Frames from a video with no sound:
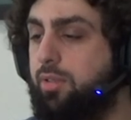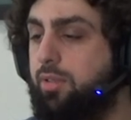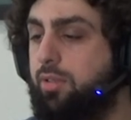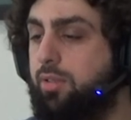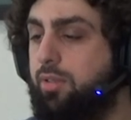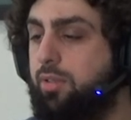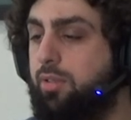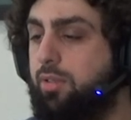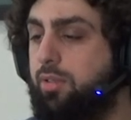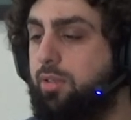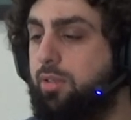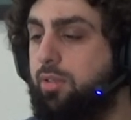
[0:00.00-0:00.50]

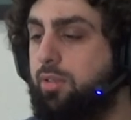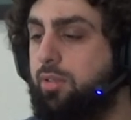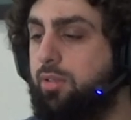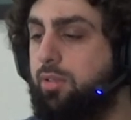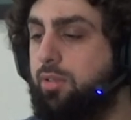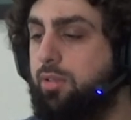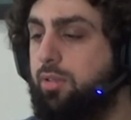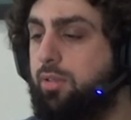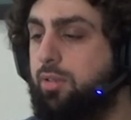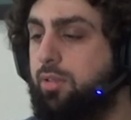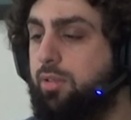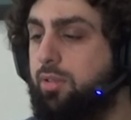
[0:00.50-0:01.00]

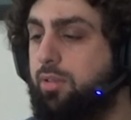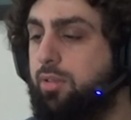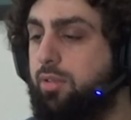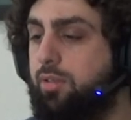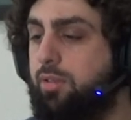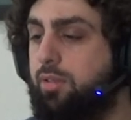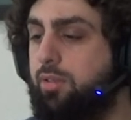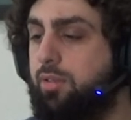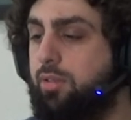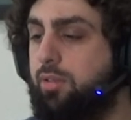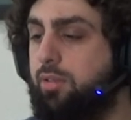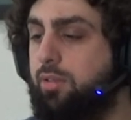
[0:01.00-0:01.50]

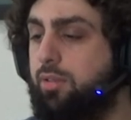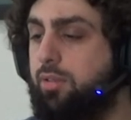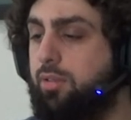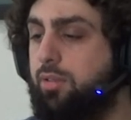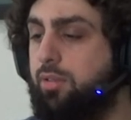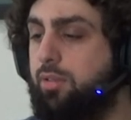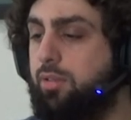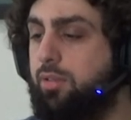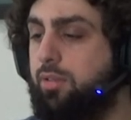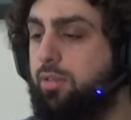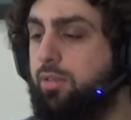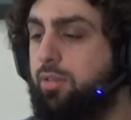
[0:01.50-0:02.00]

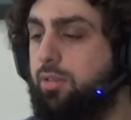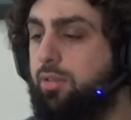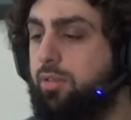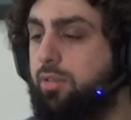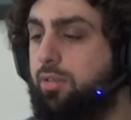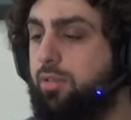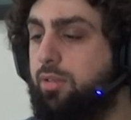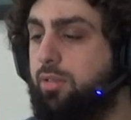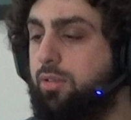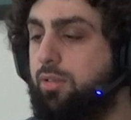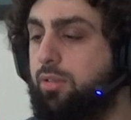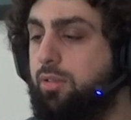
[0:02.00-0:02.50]

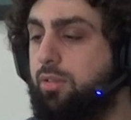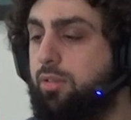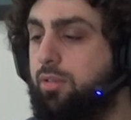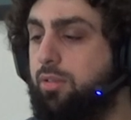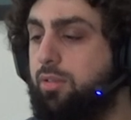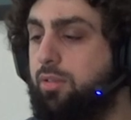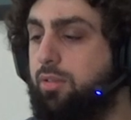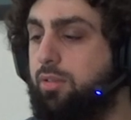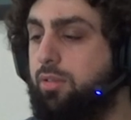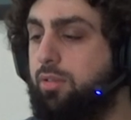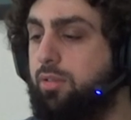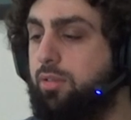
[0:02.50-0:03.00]
(no one is talking)